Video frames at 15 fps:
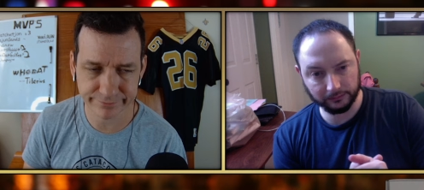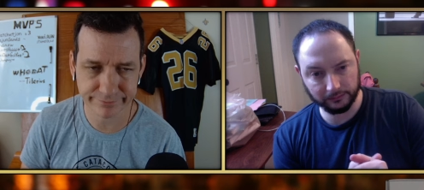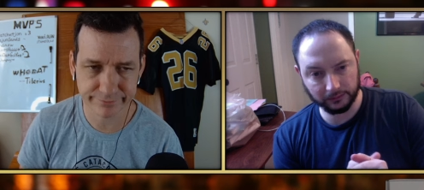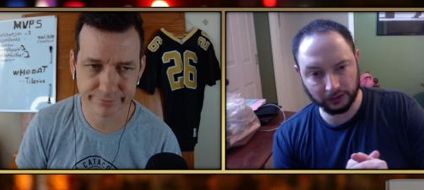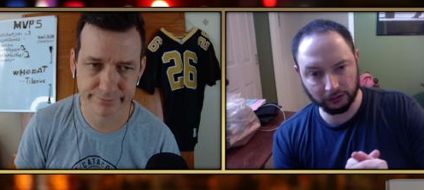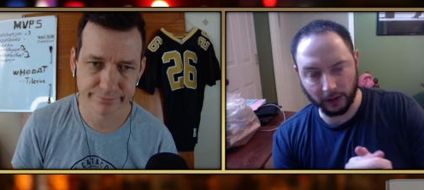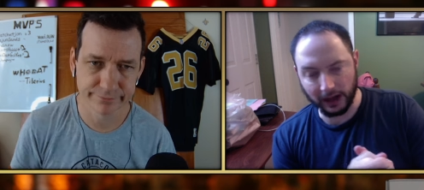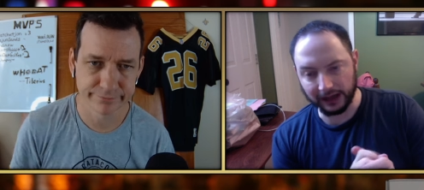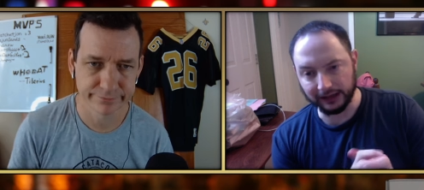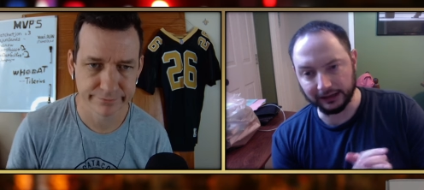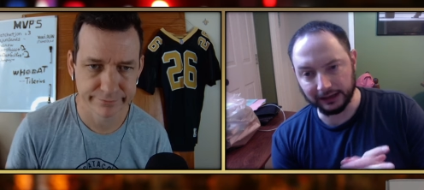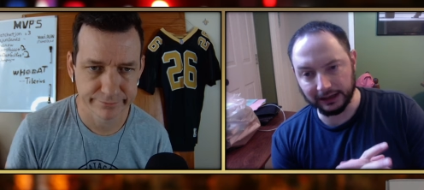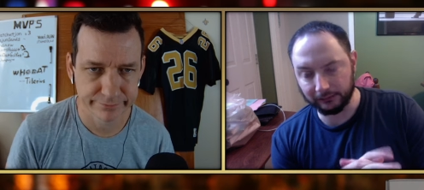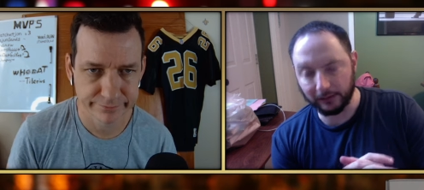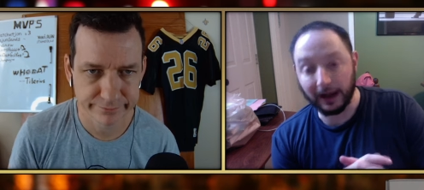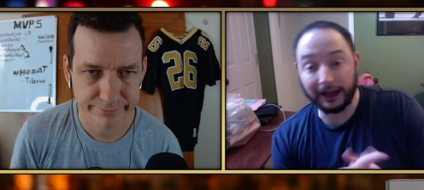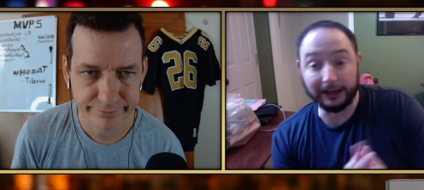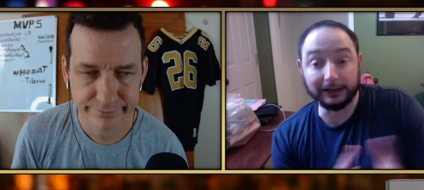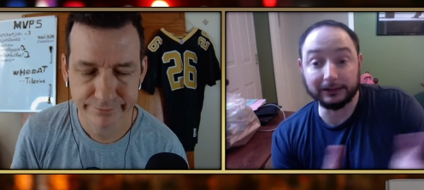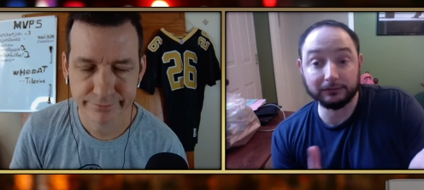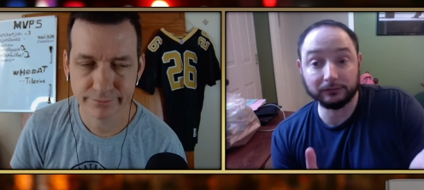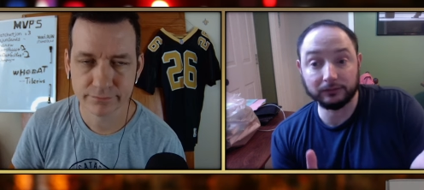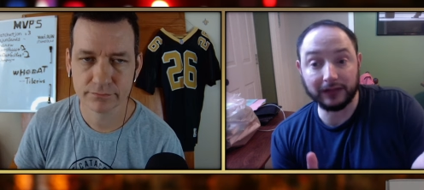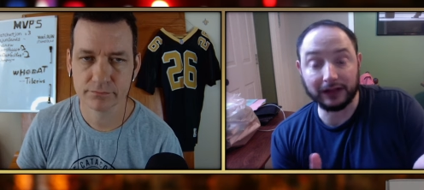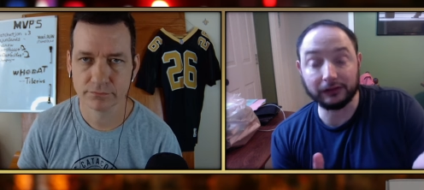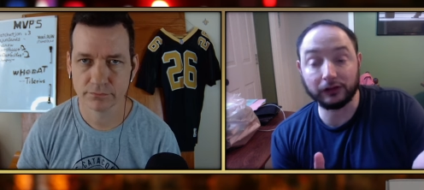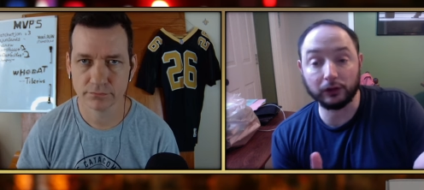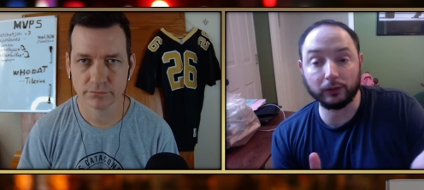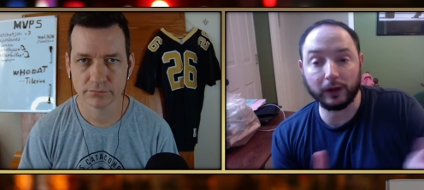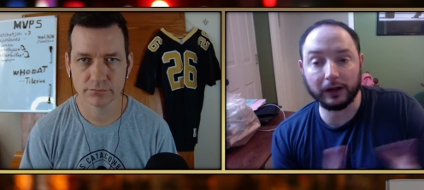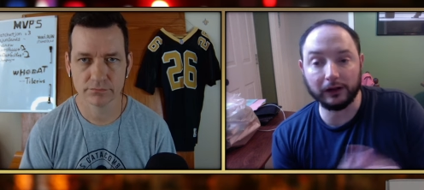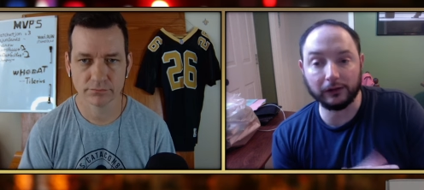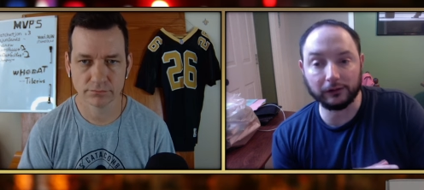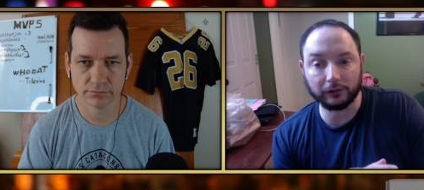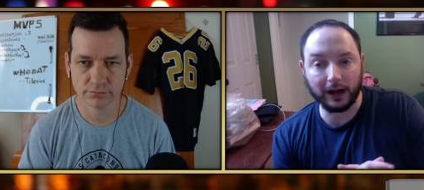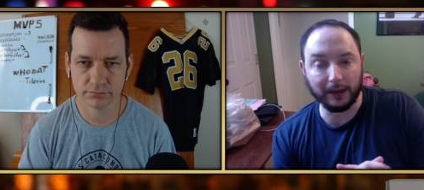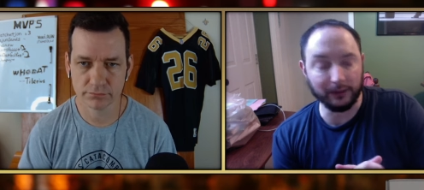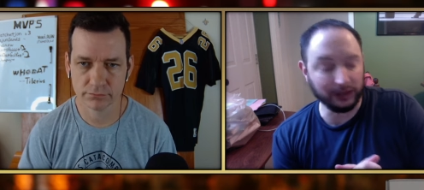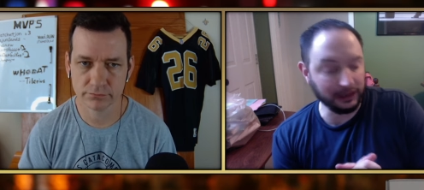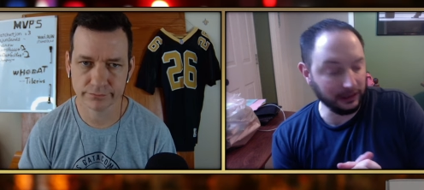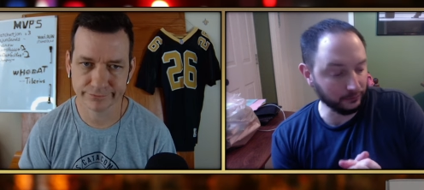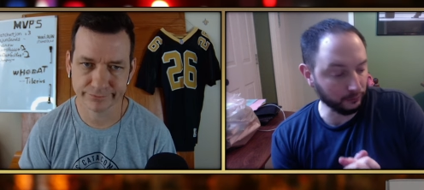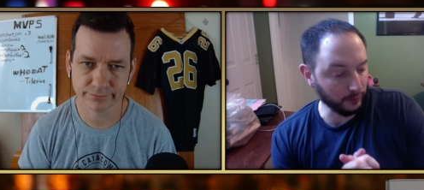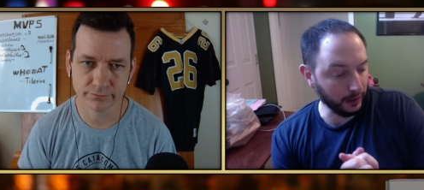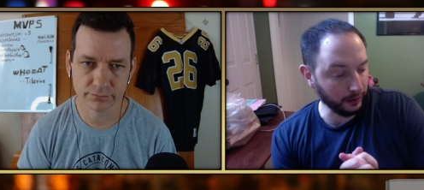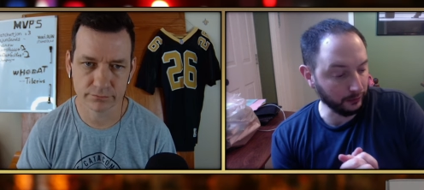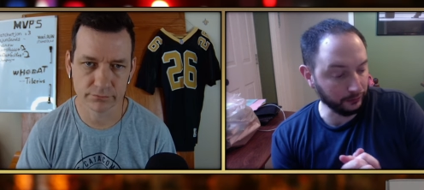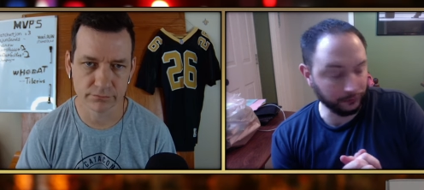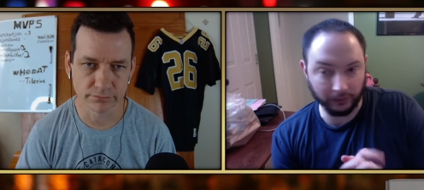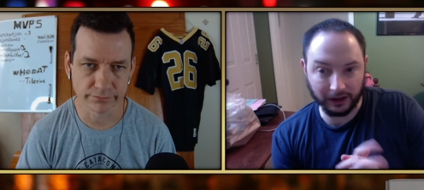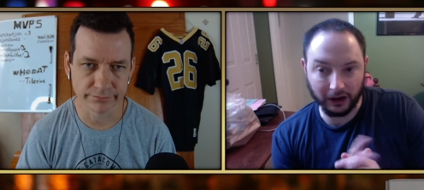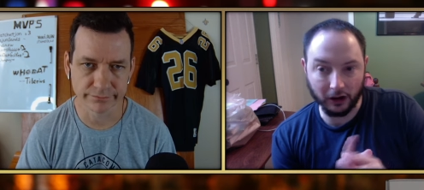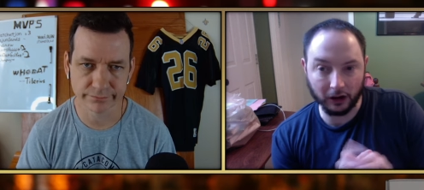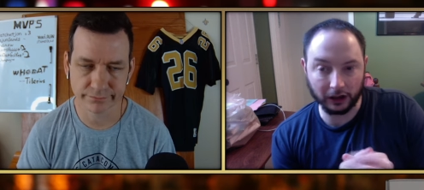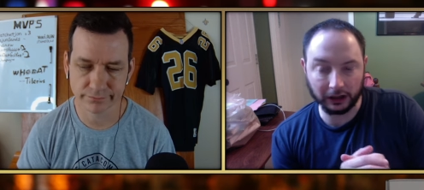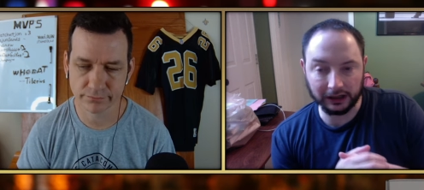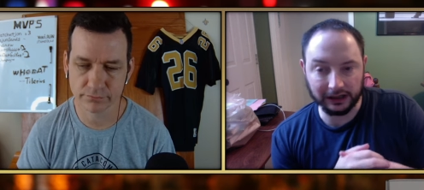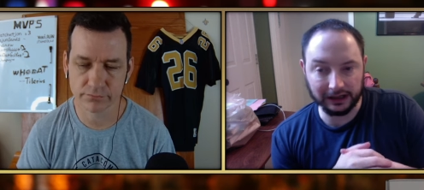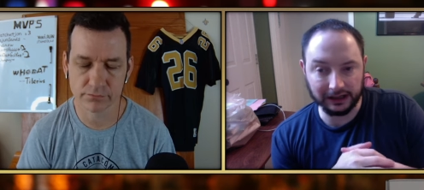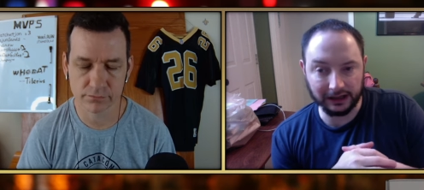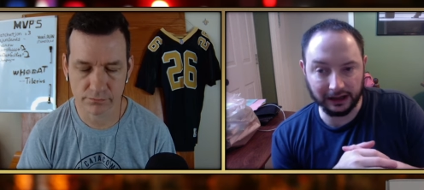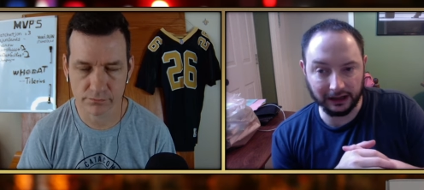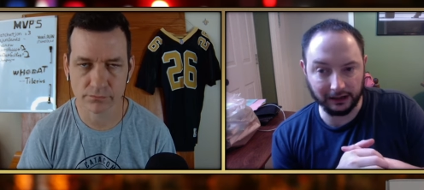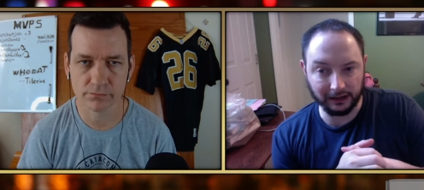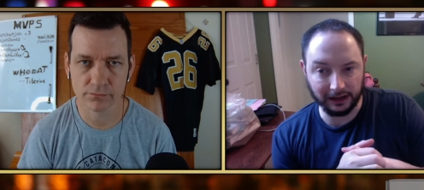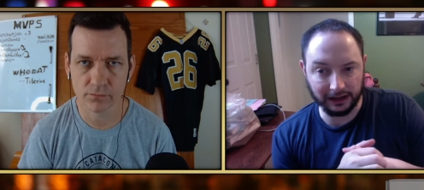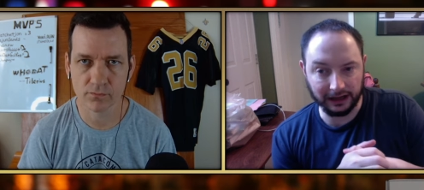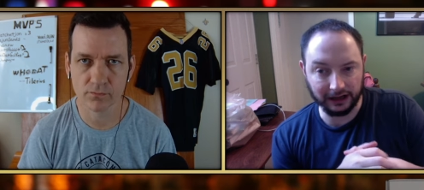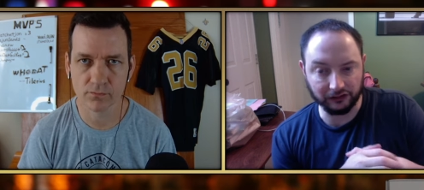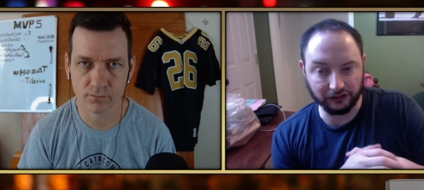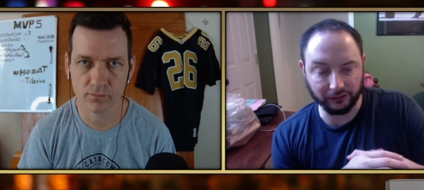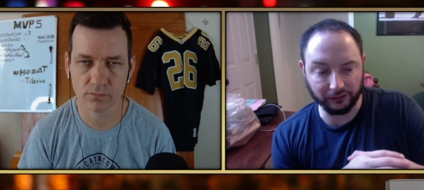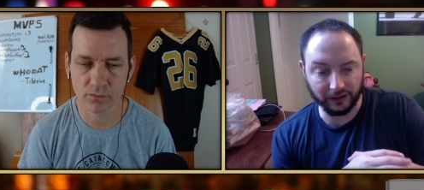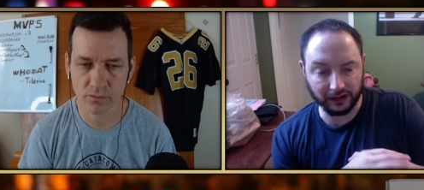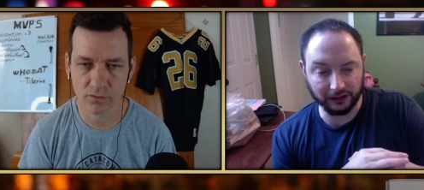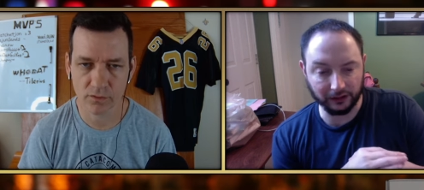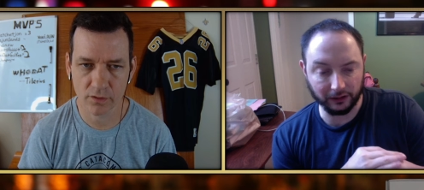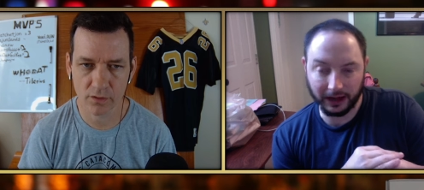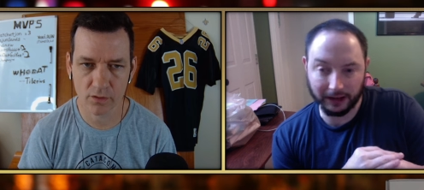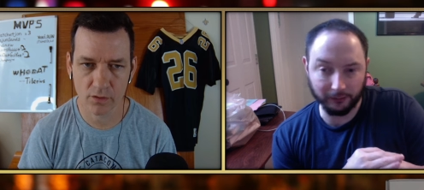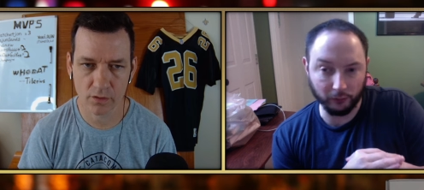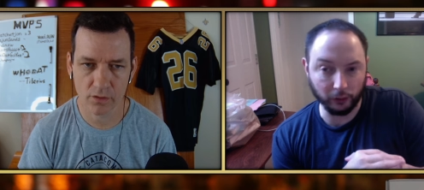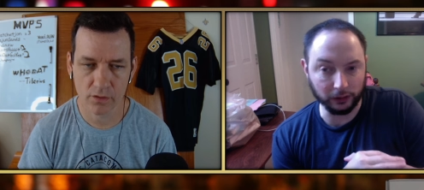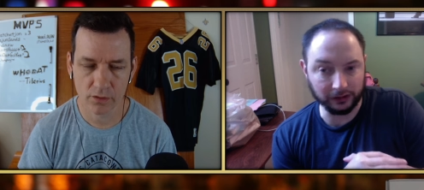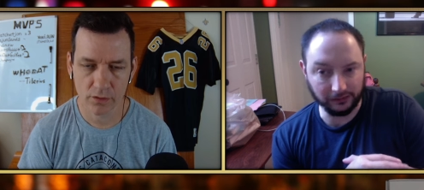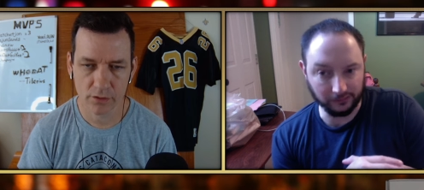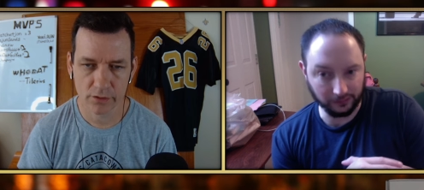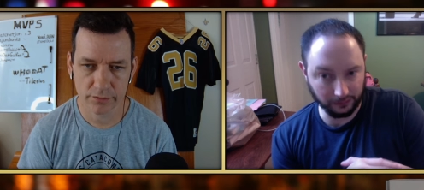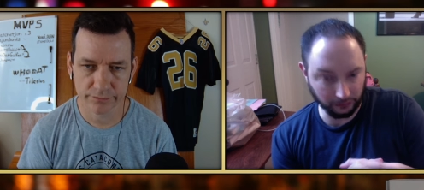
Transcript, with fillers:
Speaker 1: Right, it, right. That's a good way to describe it. He is a rental, so they are going to need a, uh, an edge defender, and I would consider